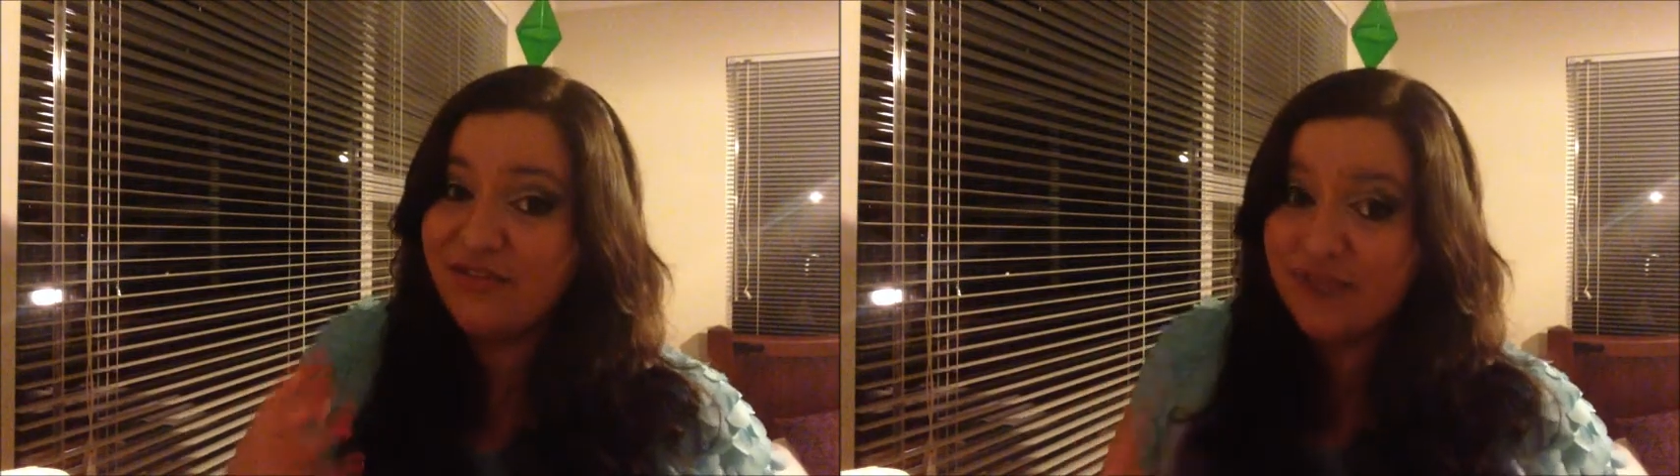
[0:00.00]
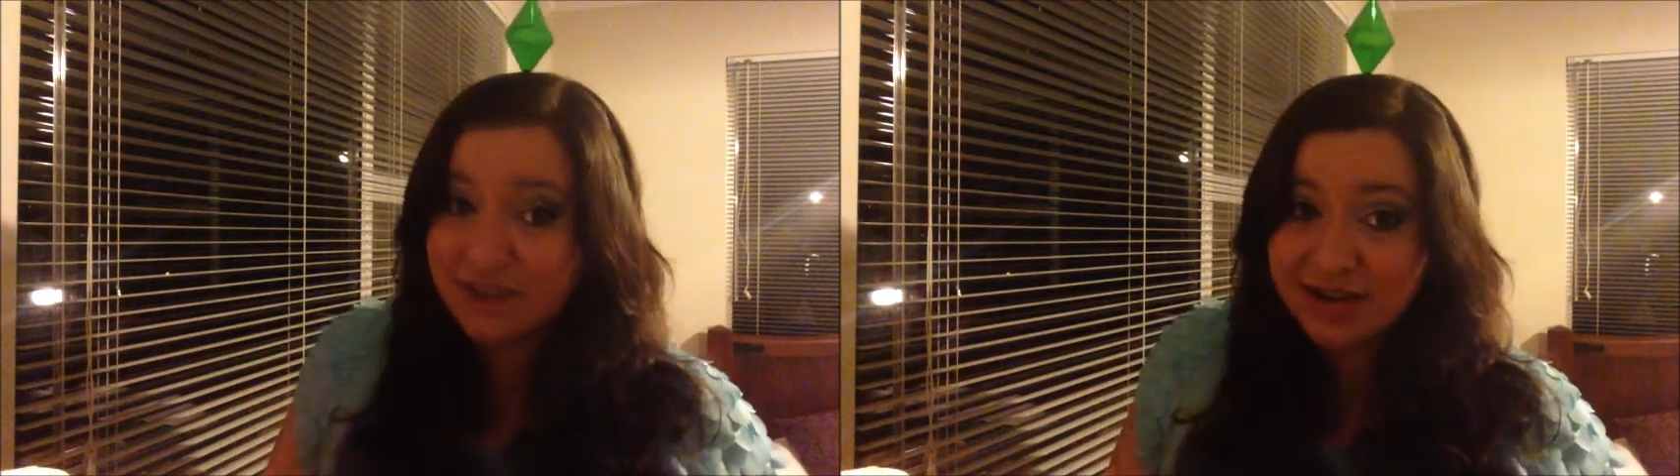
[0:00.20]

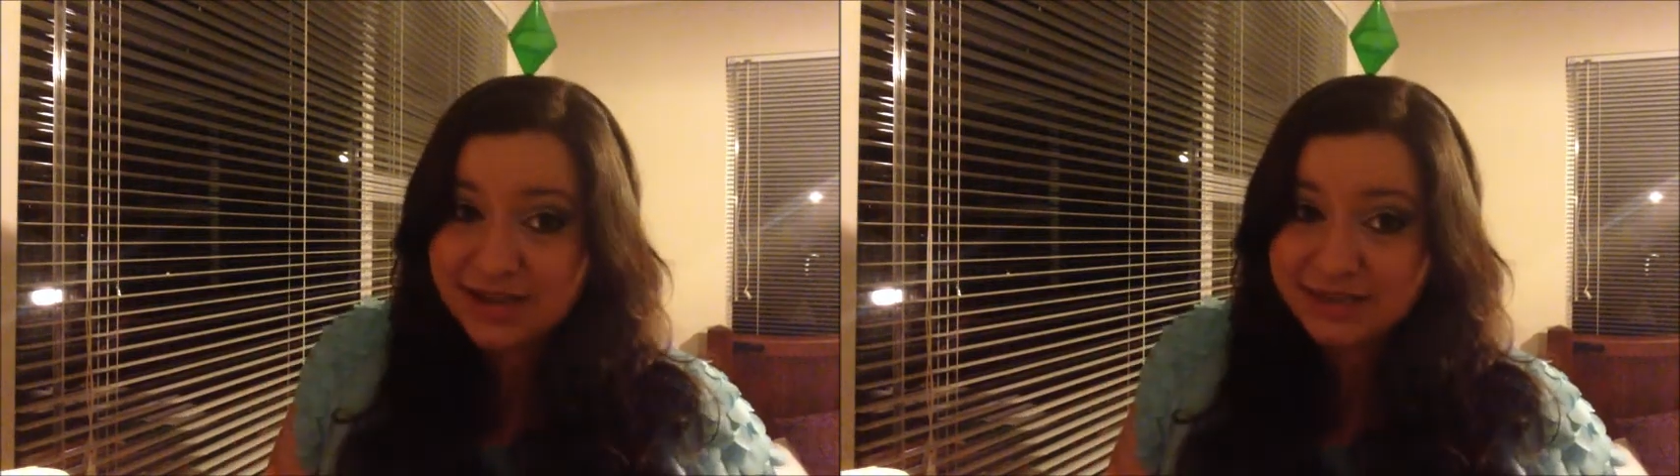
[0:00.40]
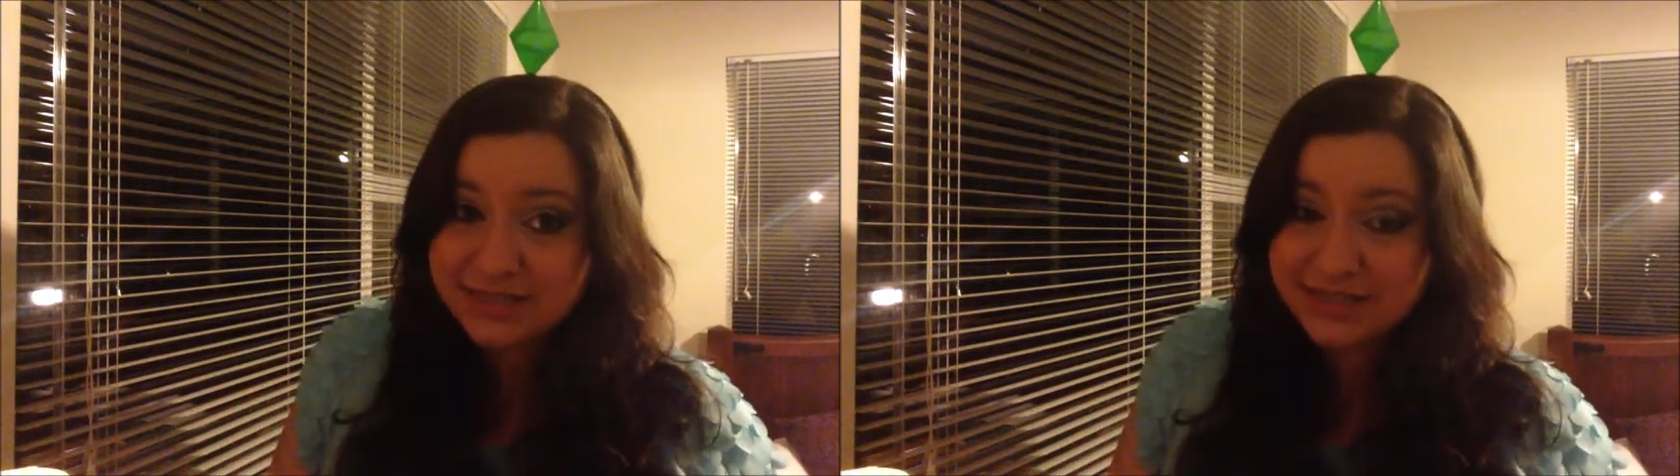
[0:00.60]

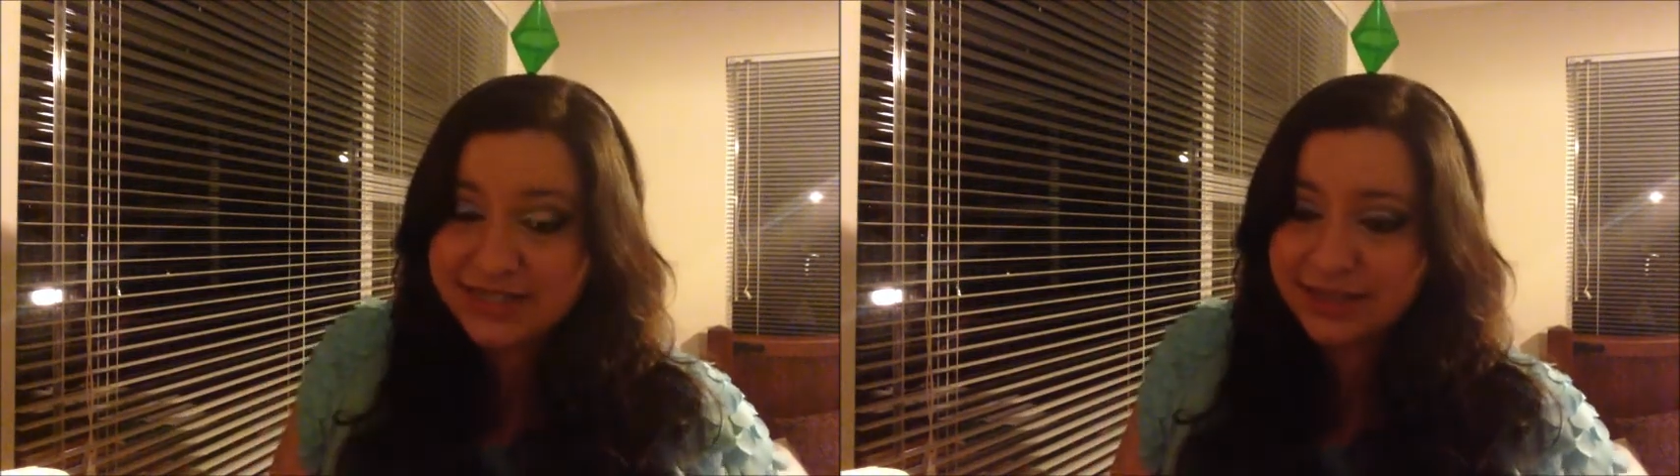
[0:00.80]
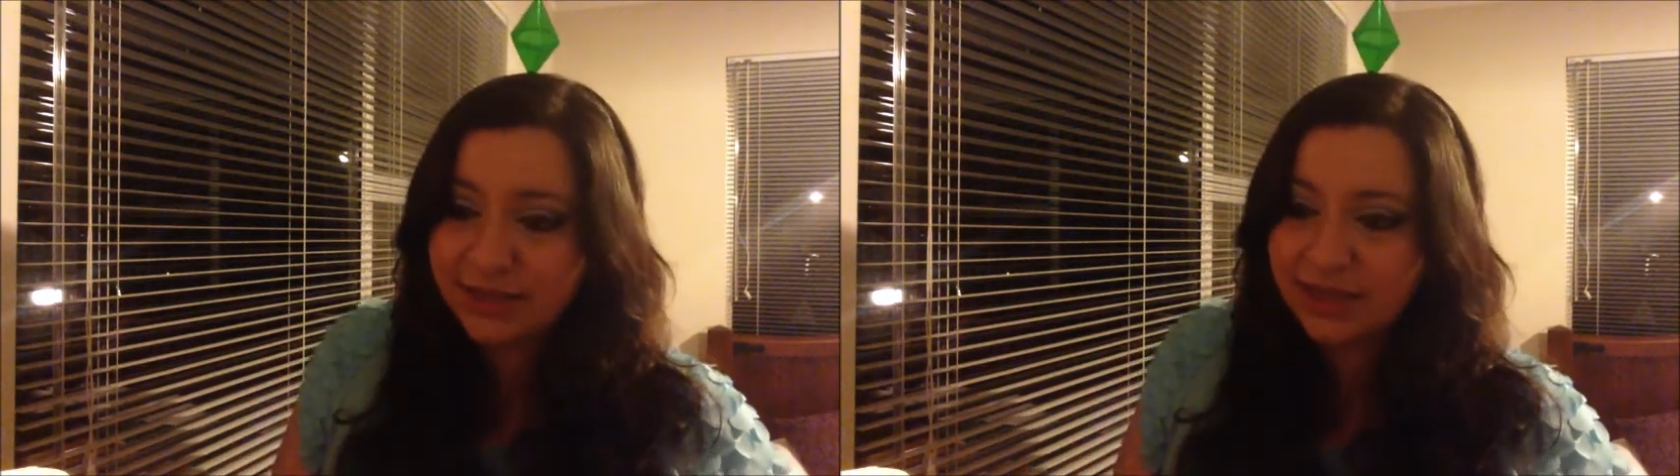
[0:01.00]
very
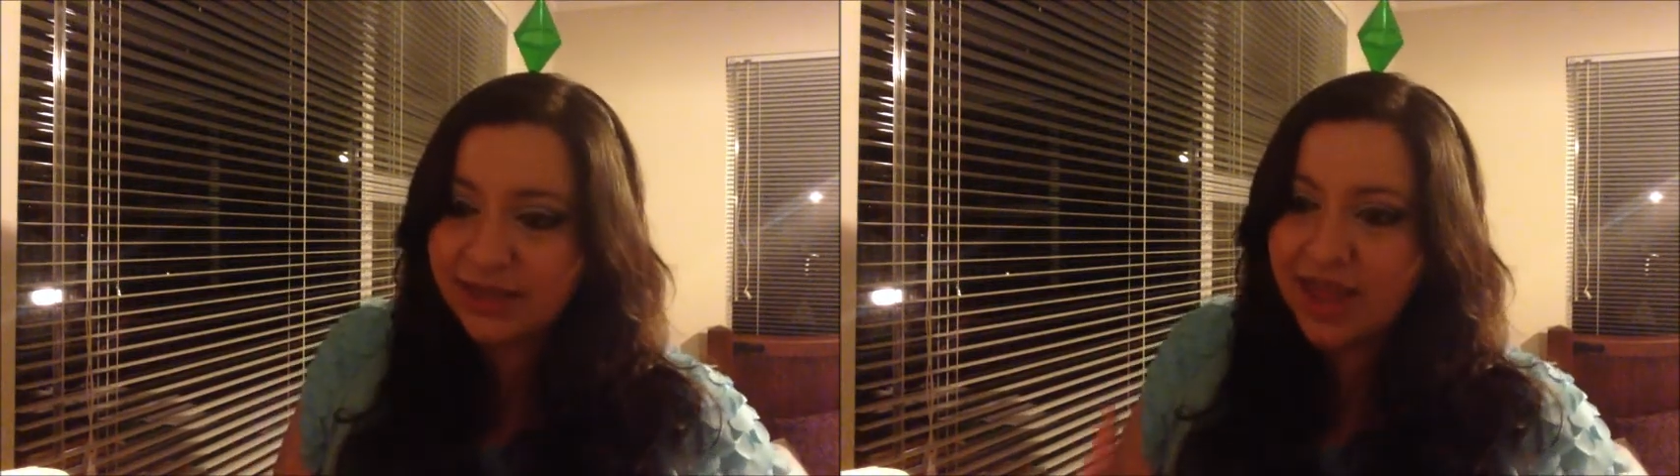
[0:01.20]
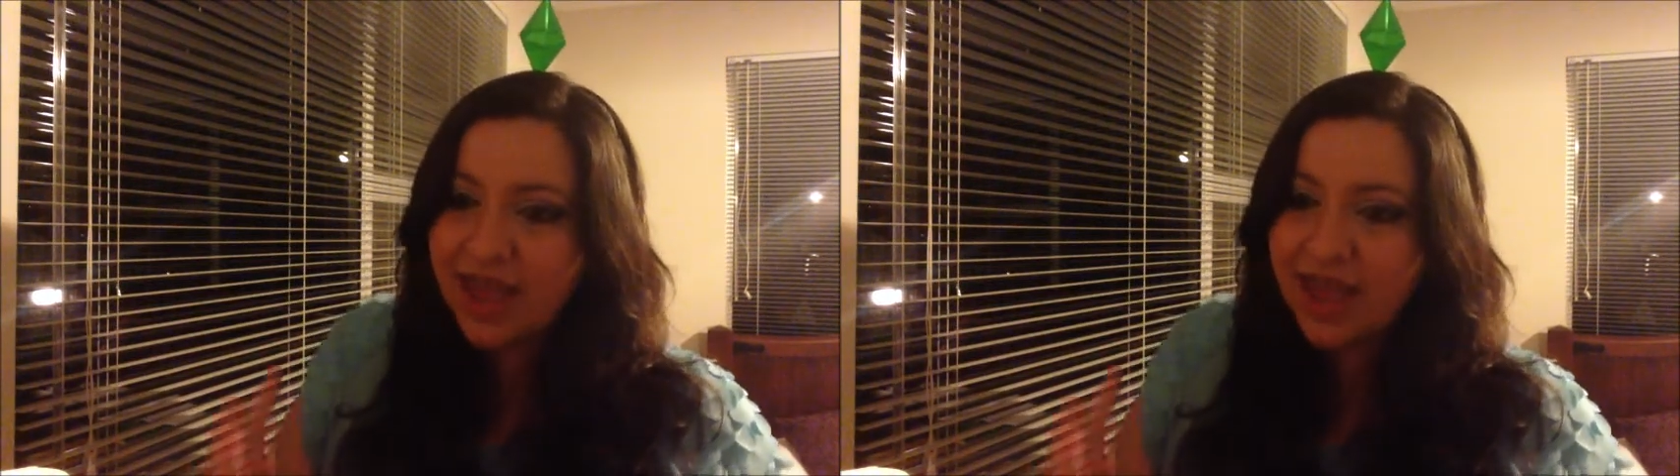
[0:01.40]
obsessed with.